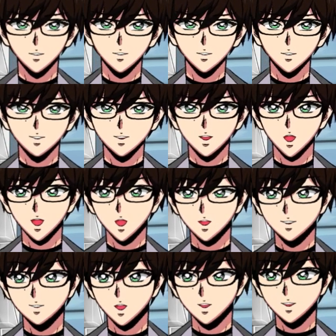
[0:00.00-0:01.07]
It is
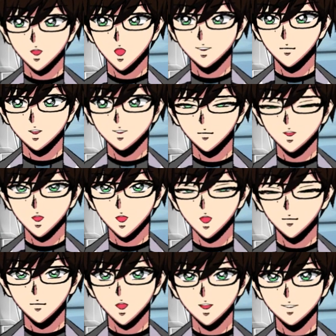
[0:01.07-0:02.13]
really cheap, so that can
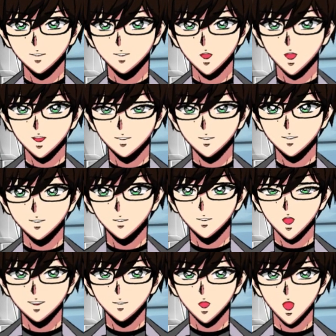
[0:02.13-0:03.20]
be used to win
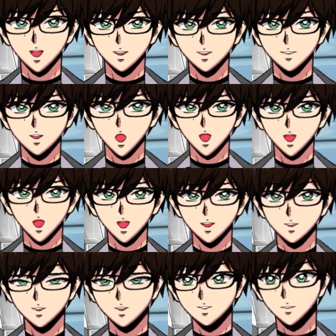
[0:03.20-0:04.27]
a battle quickly,
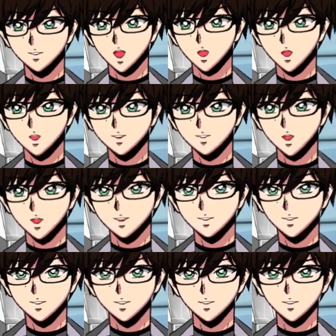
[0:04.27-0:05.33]
but it's
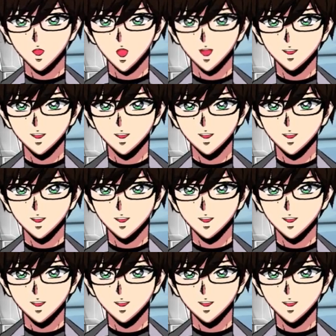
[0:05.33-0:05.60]
also really good